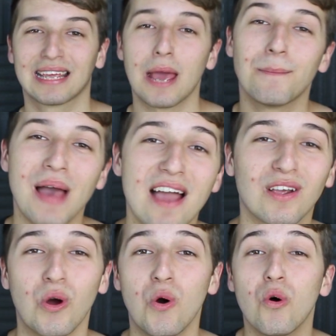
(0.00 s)
Get
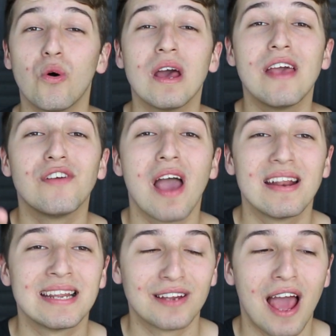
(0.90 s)
back, or if you
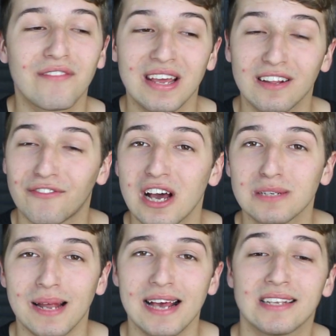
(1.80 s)
didn't have it in the
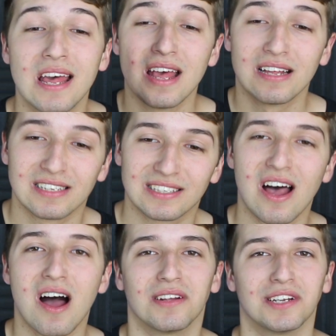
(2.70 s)
first place,
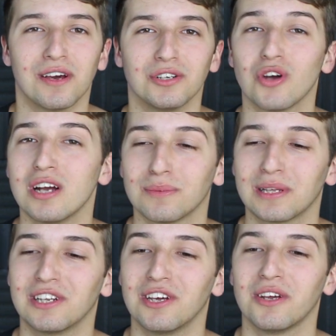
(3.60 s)
start, you know, try
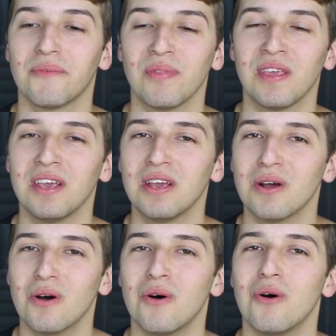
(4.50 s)
something new
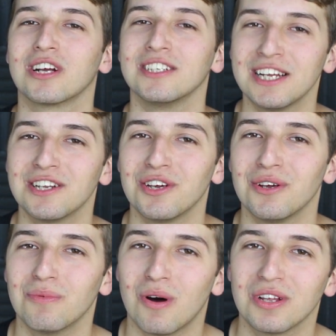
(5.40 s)
or
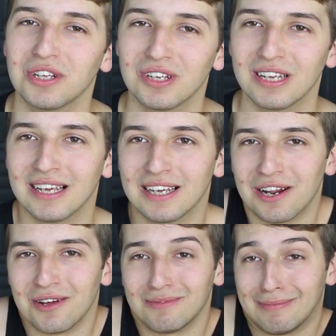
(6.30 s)
continue what
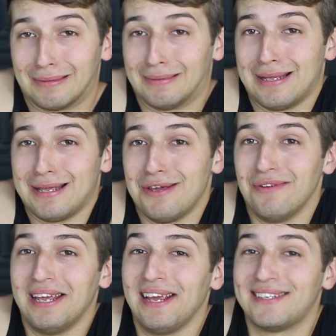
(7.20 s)
you
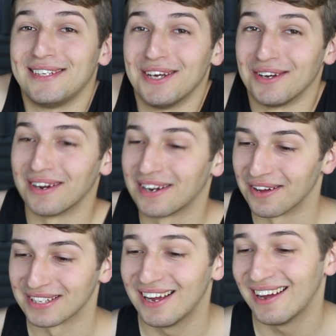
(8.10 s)
need to do. I don't know.